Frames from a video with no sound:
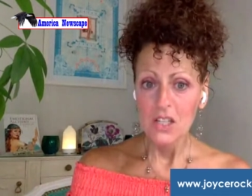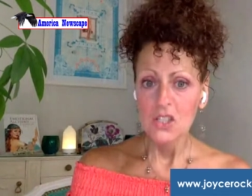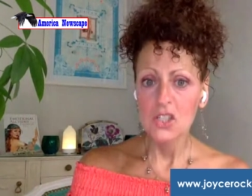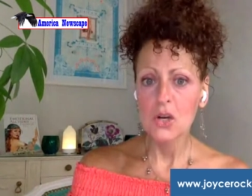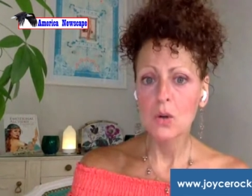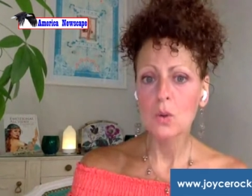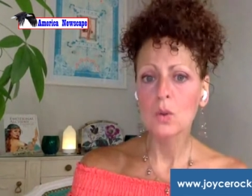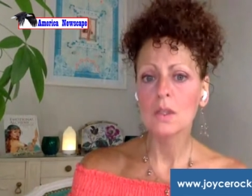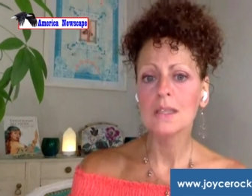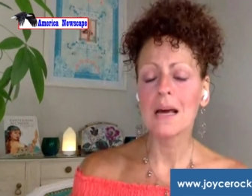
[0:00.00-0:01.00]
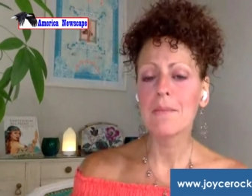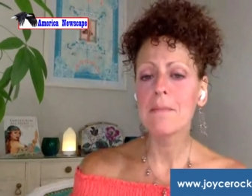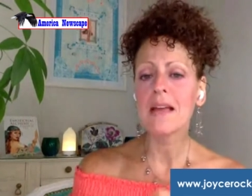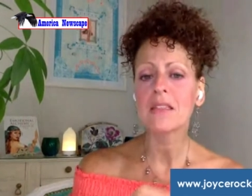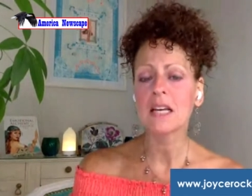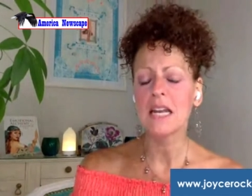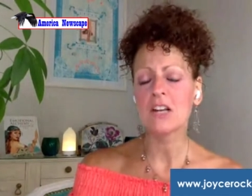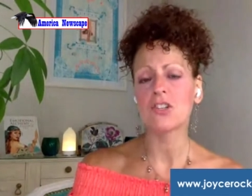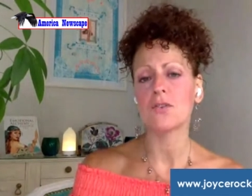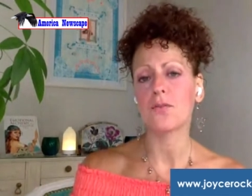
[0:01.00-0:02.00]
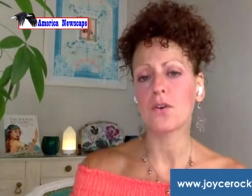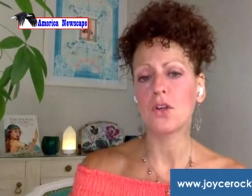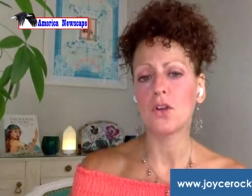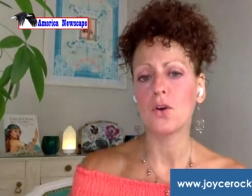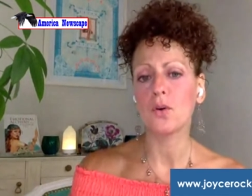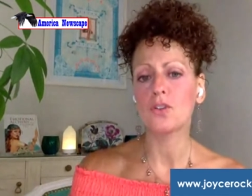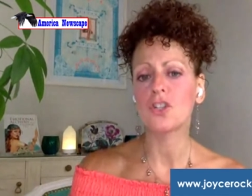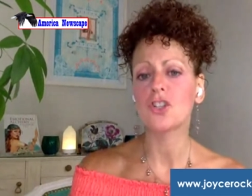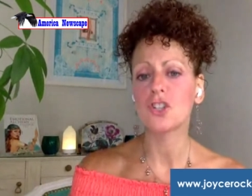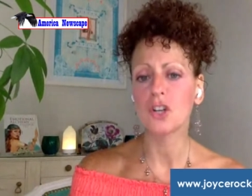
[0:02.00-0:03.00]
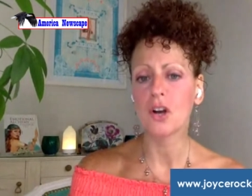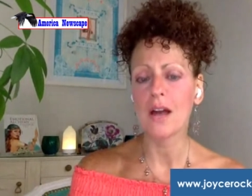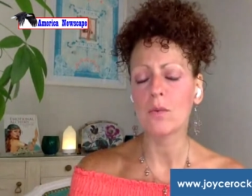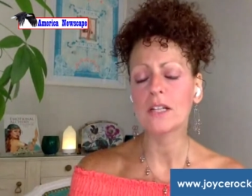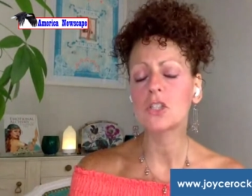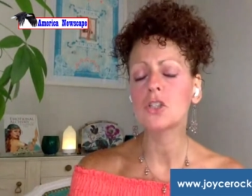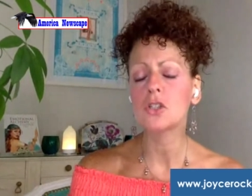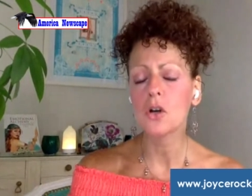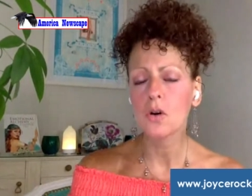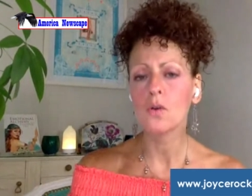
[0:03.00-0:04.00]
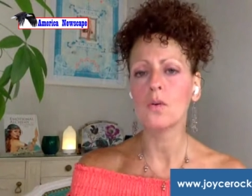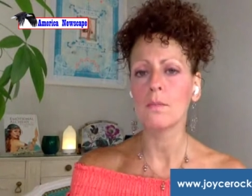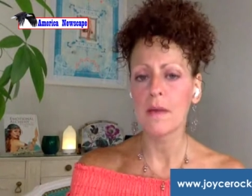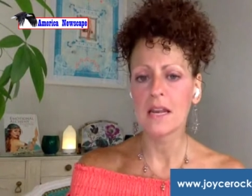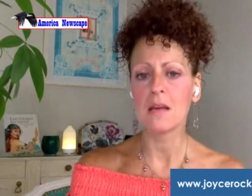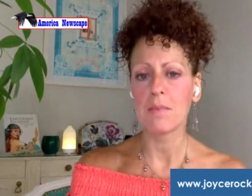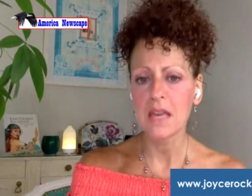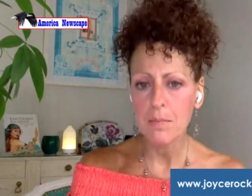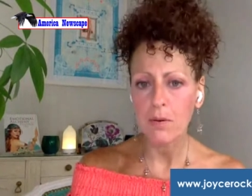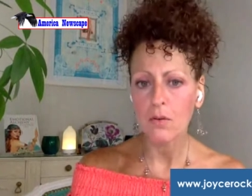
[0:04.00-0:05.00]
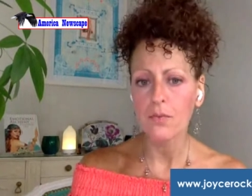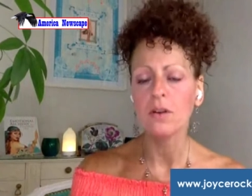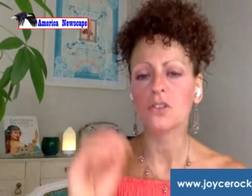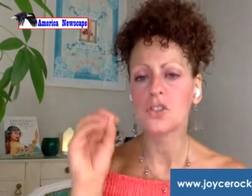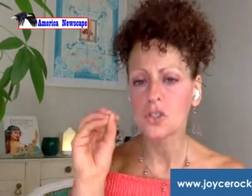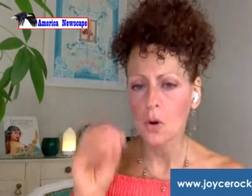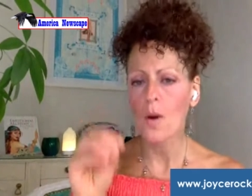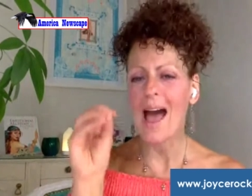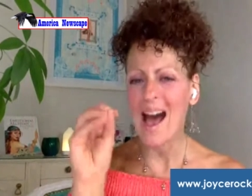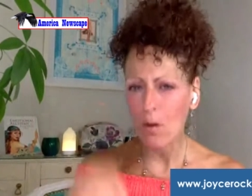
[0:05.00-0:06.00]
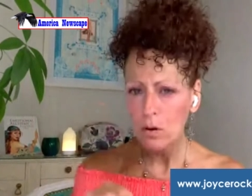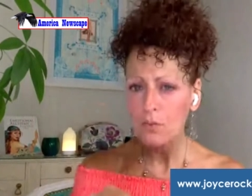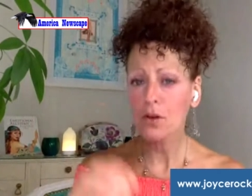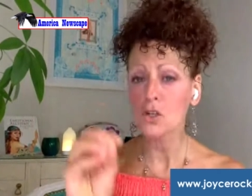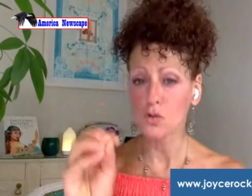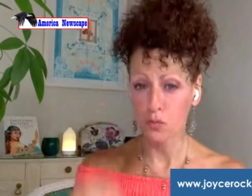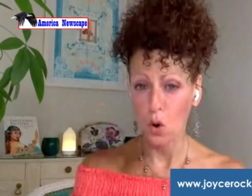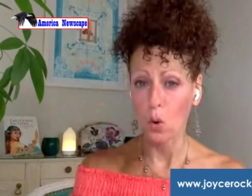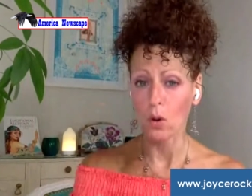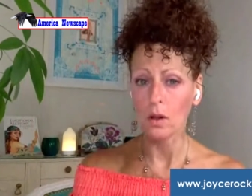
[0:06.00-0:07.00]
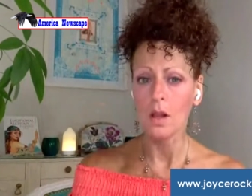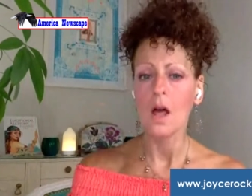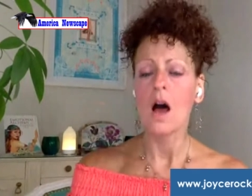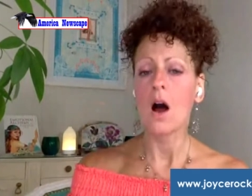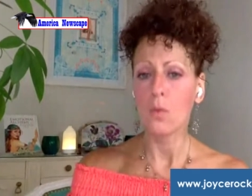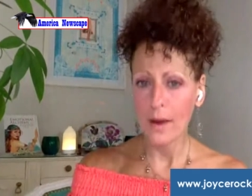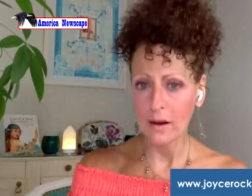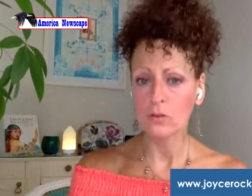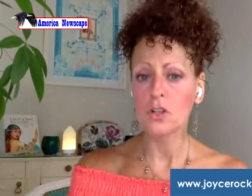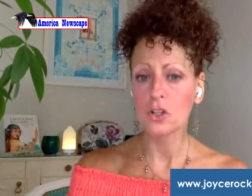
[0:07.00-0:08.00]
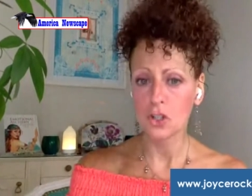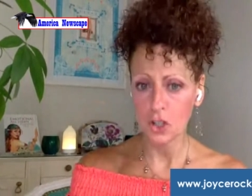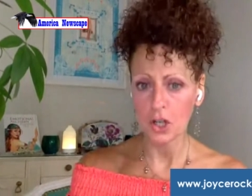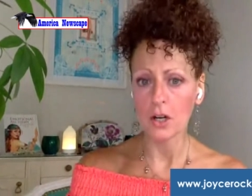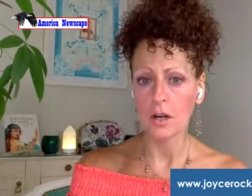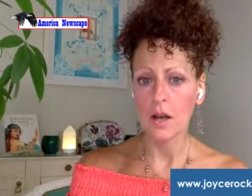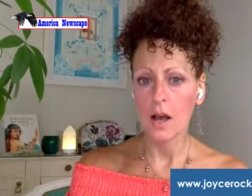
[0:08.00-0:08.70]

So let me make the connection for you to sugar and why so many people feel so out of control around sugar.